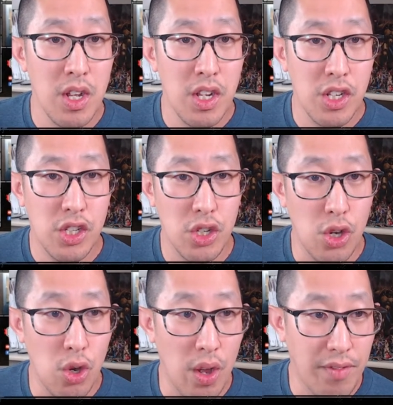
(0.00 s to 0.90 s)

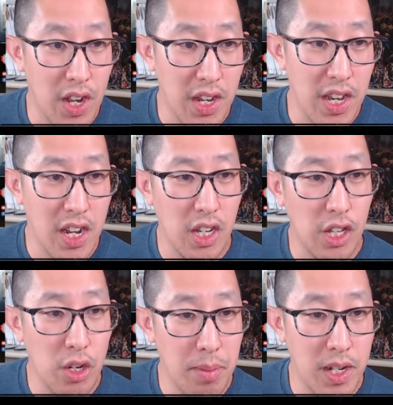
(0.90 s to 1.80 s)
So I've got Nick a
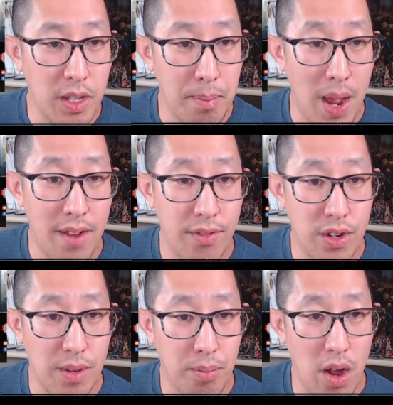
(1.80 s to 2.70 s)
little bit on the back foot
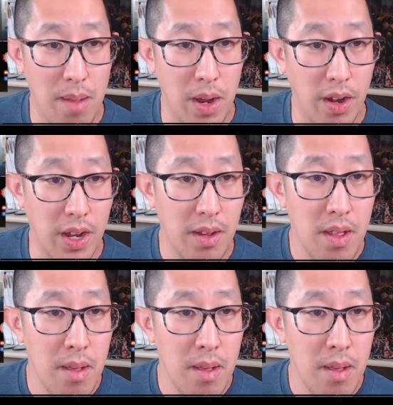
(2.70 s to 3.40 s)
on primary,